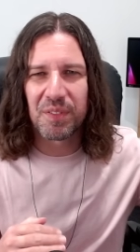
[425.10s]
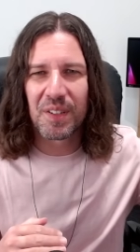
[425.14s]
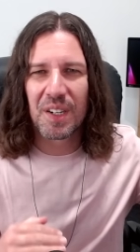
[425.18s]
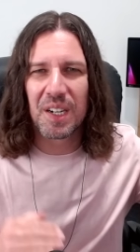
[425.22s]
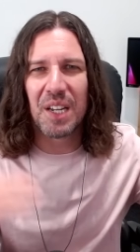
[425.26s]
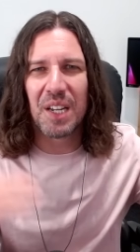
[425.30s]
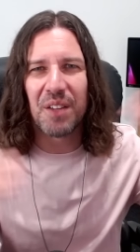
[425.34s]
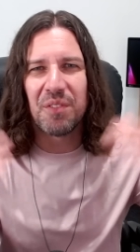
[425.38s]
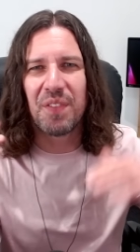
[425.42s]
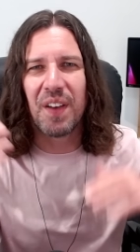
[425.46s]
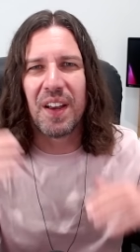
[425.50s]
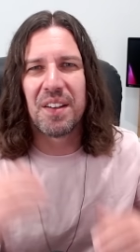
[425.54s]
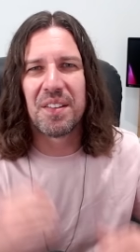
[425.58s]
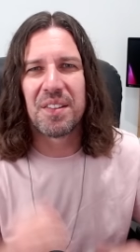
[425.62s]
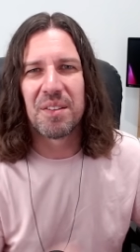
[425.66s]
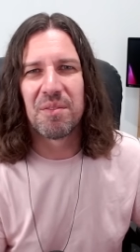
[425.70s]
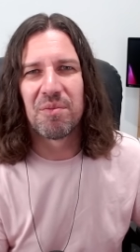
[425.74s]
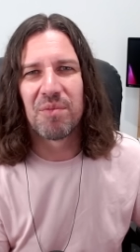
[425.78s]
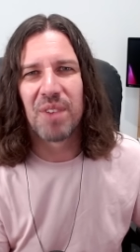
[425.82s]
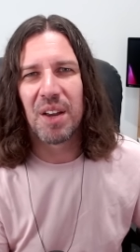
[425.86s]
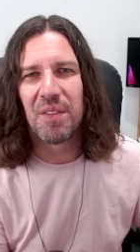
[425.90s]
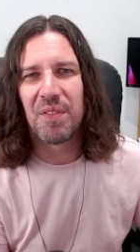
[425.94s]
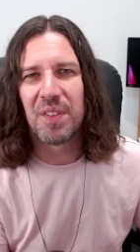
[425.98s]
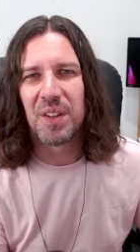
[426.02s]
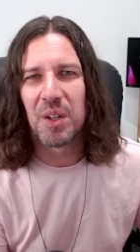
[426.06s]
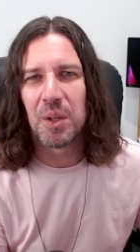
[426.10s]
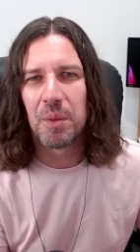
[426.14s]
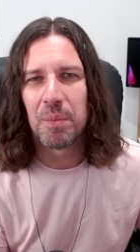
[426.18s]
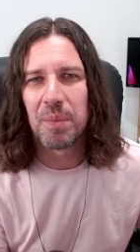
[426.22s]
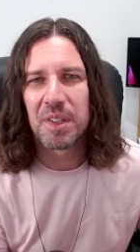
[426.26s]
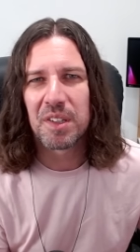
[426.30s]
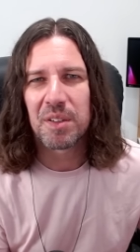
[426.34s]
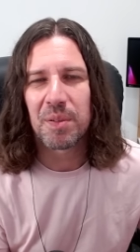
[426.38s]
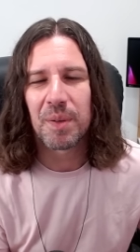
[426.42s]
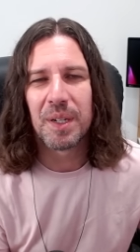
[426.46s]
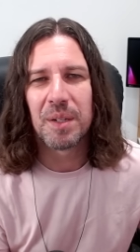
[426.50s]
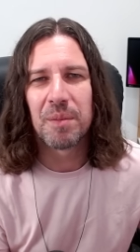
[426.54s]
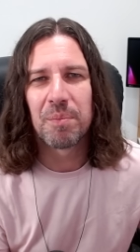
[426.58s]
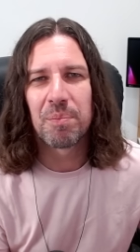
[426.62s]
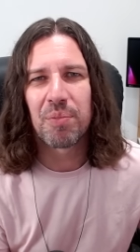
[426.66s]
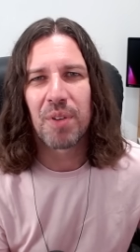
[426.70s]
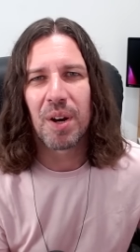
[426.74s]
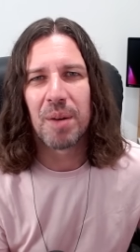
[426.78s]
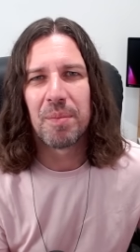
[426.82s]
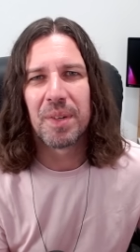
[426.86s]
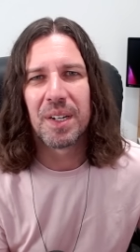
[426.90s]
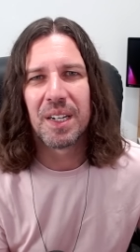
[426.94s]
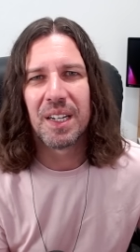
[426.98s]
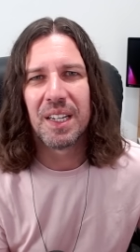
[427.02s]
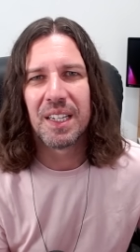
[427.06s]
cliff edge in revenue between
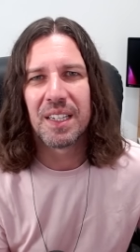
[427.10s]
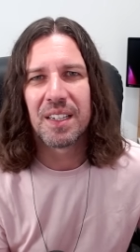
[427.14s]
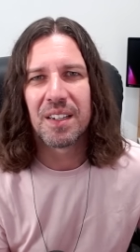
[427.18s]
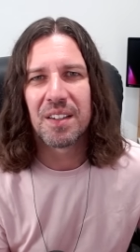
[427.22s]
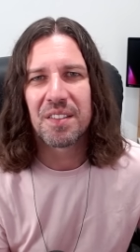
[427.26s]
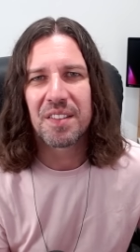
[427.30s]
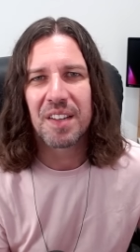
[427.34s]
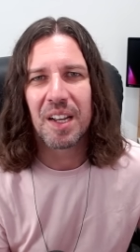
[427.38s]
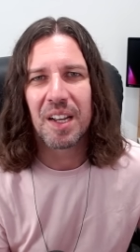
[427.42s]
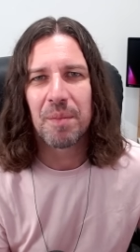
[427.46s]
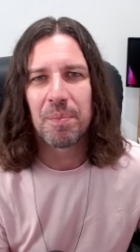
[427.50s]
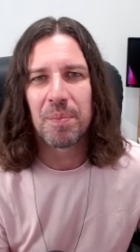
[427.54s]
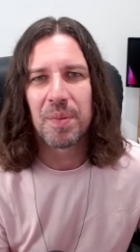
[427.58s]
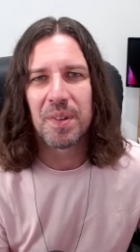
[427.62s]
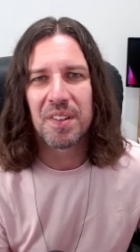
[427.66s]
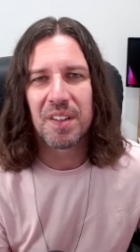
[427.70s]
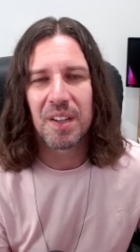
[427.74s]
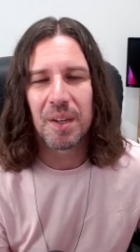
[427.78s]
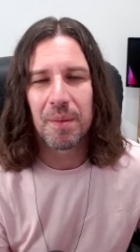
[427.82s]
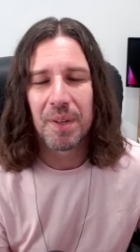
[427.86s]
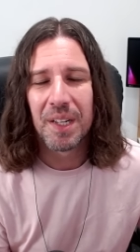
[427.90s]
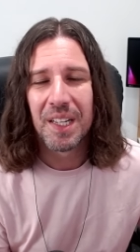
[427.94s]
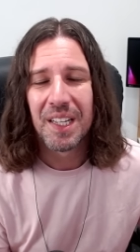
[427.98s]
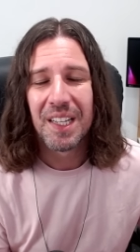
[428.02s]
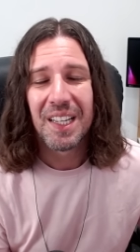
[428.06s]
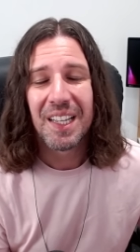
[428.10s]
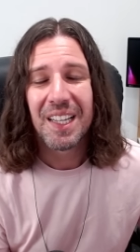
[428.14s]
Premier League and Championship,